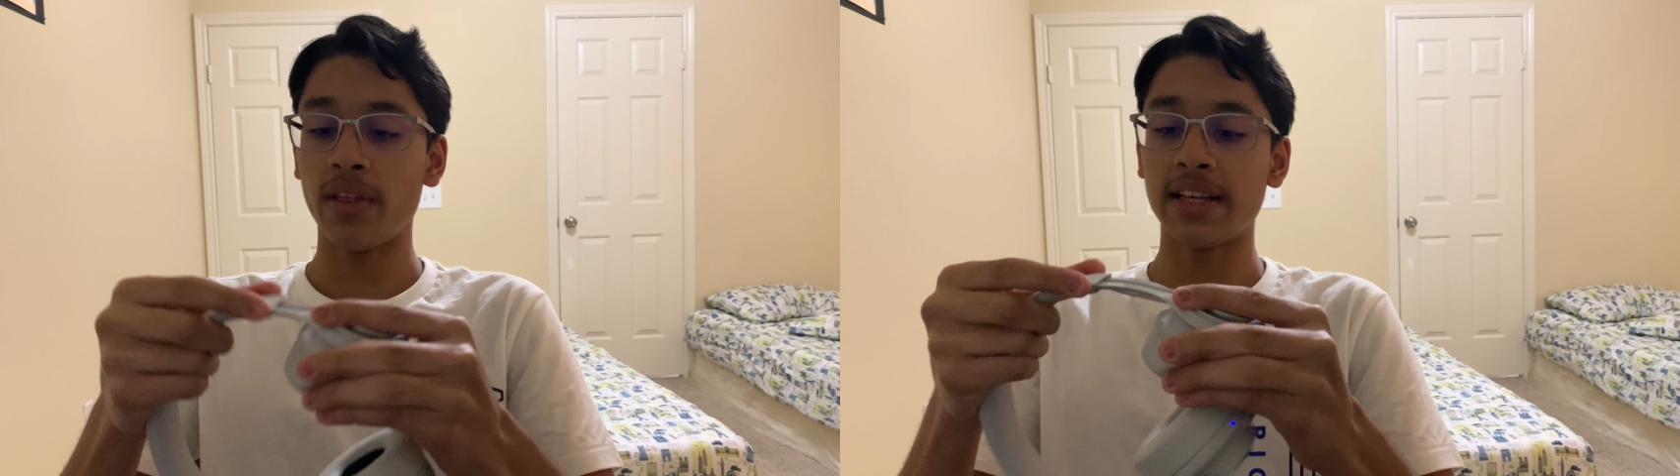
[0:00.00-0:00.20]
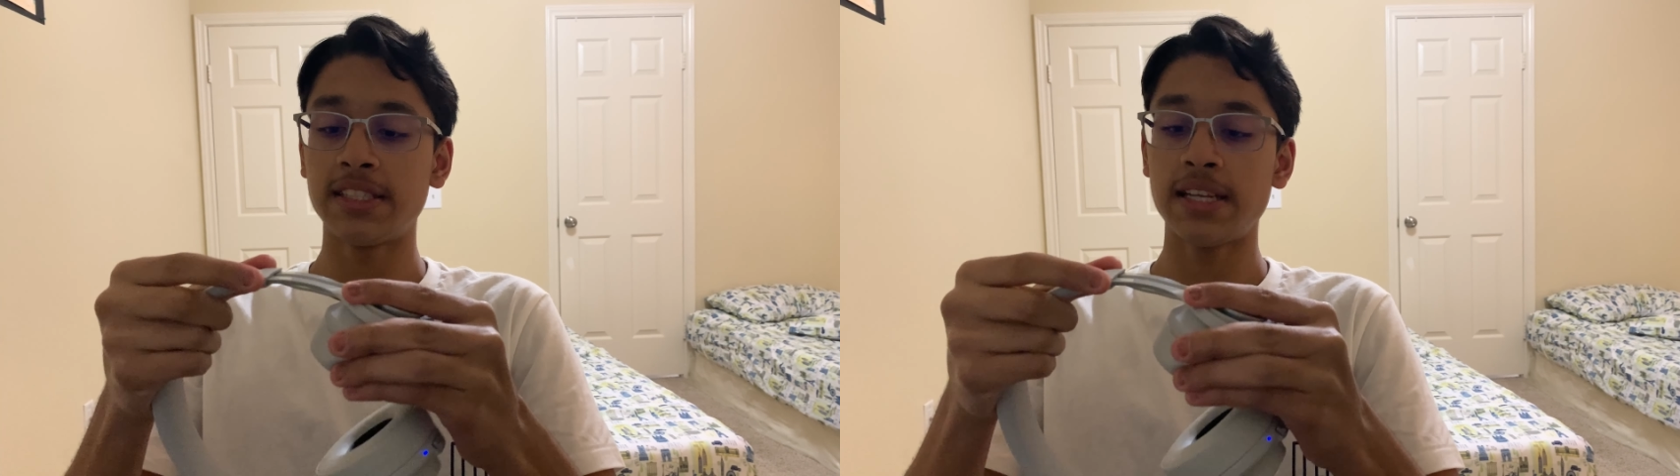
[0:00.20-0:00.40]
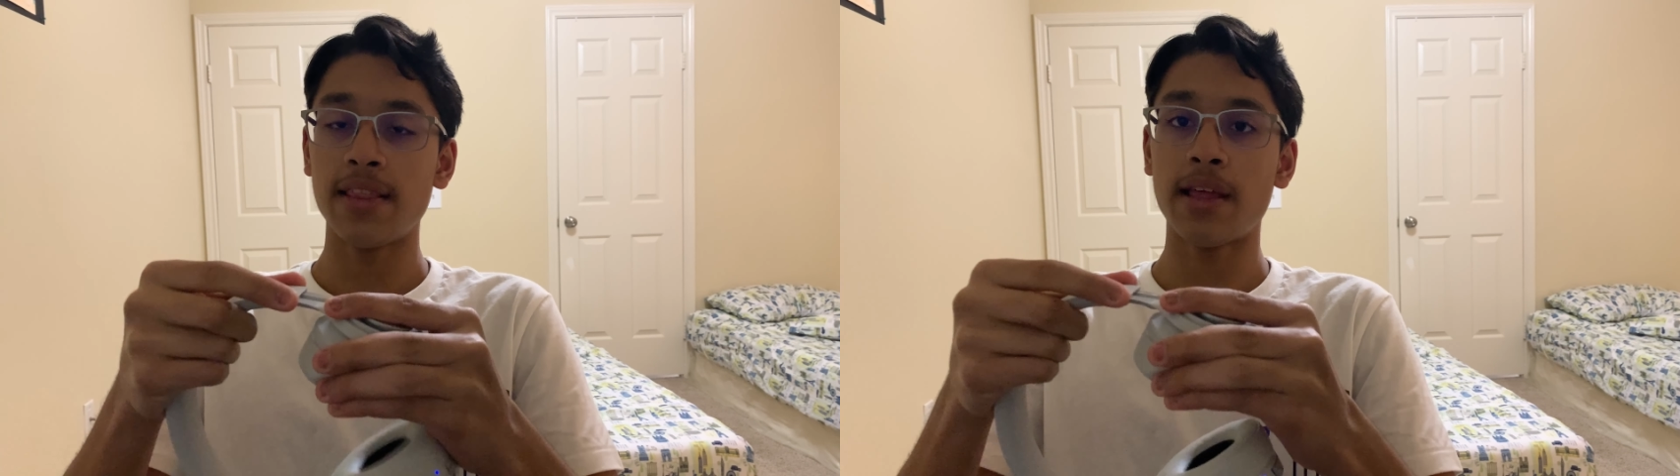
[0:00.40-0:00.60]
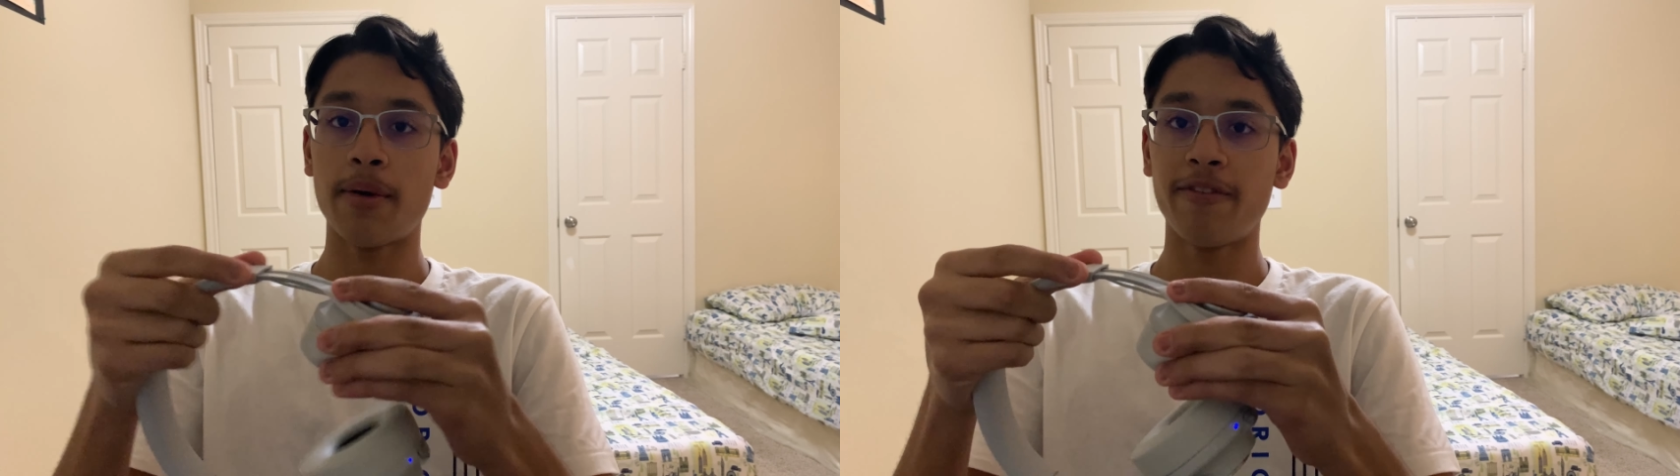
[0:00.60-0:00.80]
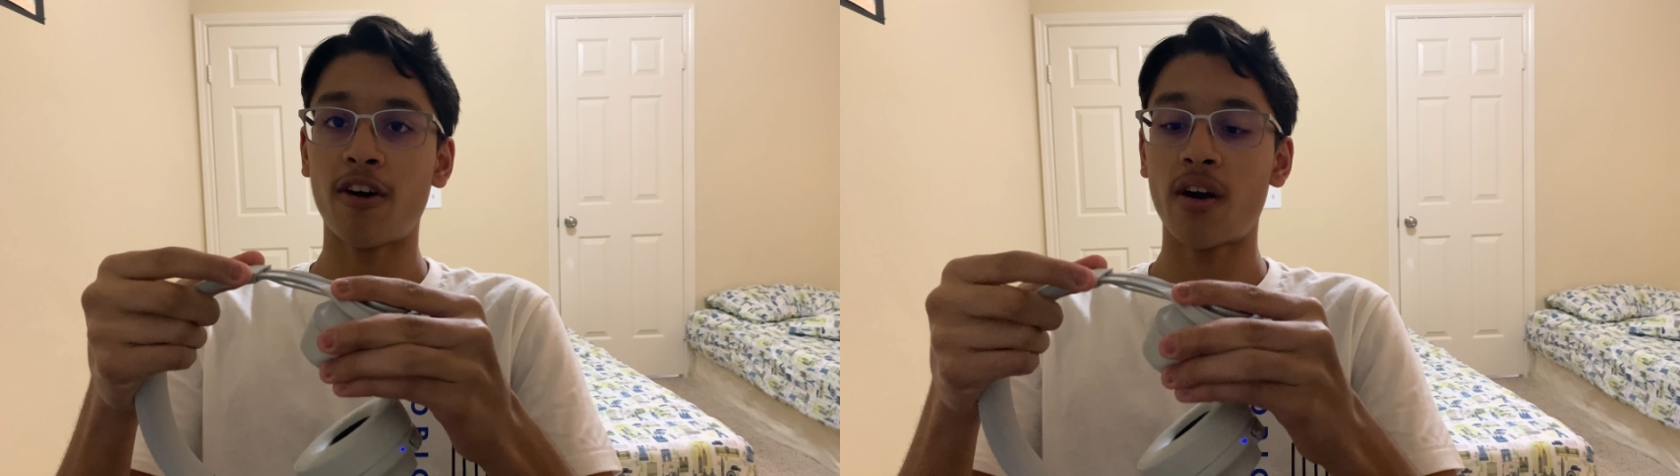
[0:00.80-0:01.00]
extend
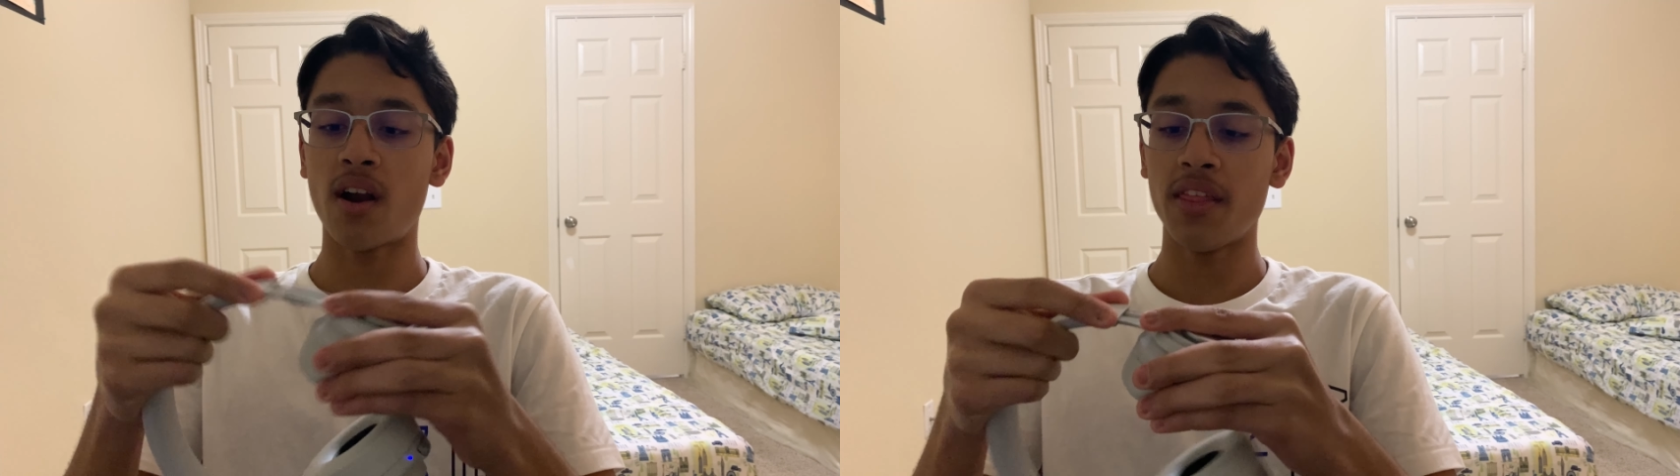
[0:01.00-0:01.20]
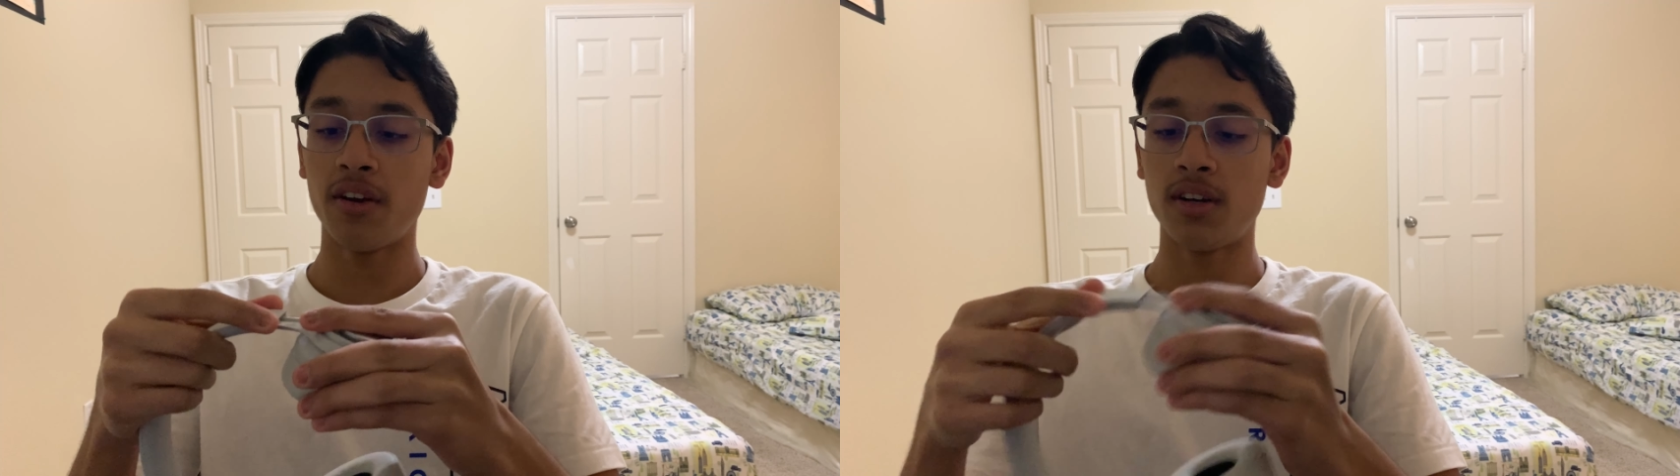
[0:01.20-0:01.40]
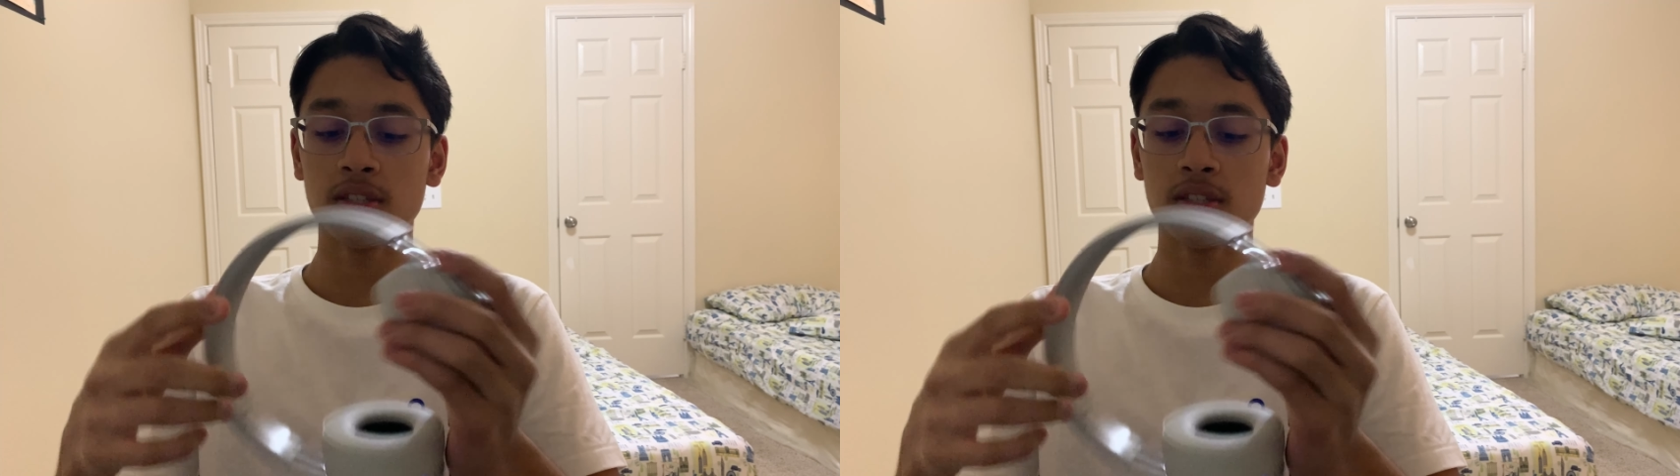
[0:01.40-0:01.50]
that far either.